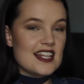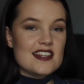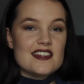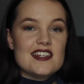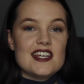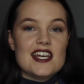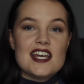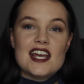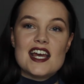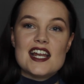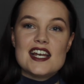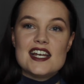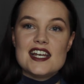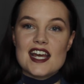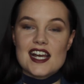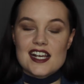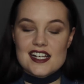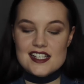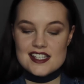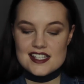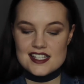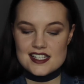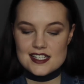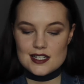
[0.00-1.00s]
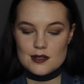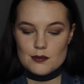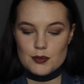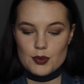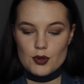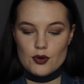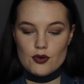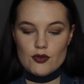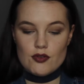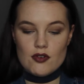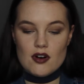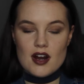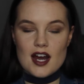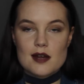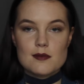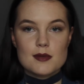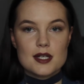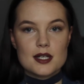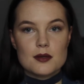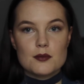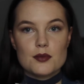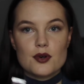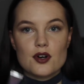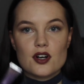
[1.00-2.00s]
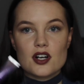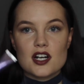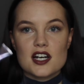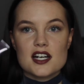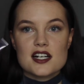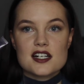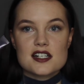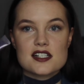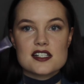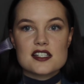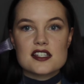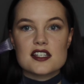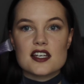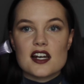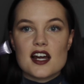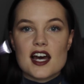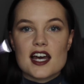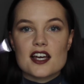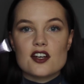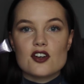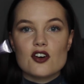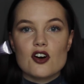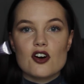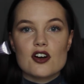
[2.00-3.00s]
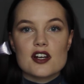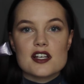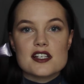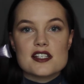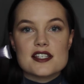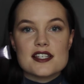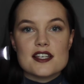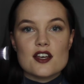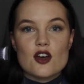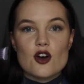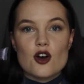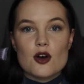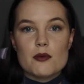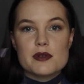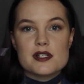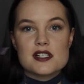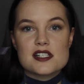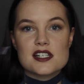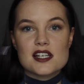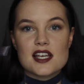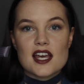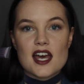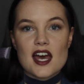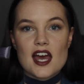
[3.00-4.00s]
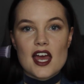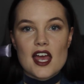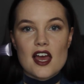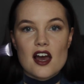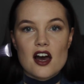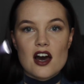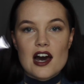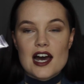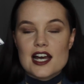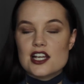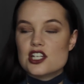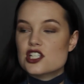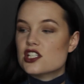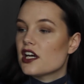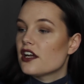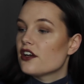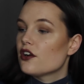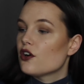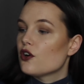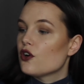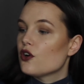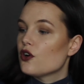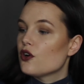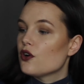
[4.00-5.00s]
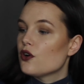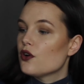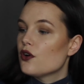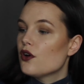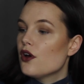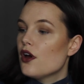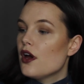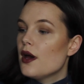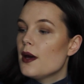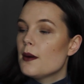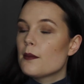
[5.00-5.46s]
The next priming product that I got is the Urban Decay Eyeshadow